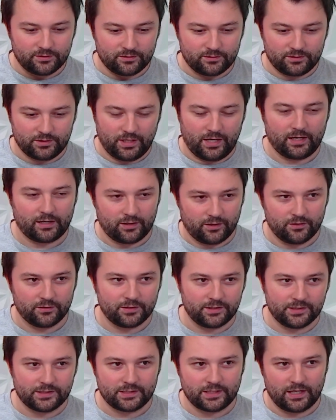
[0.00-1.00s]
Jack
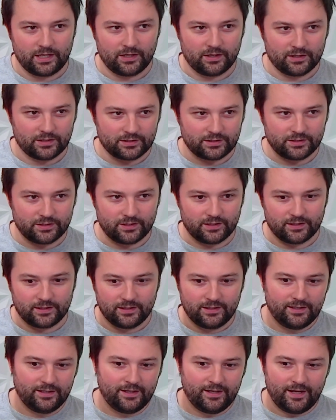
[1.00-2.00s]
Erdy's character,
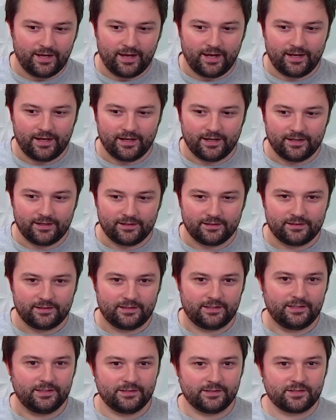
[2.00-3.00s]
and
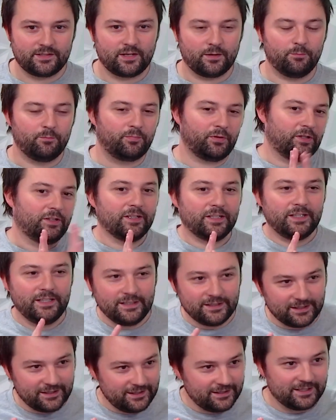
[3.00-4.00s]
he's completely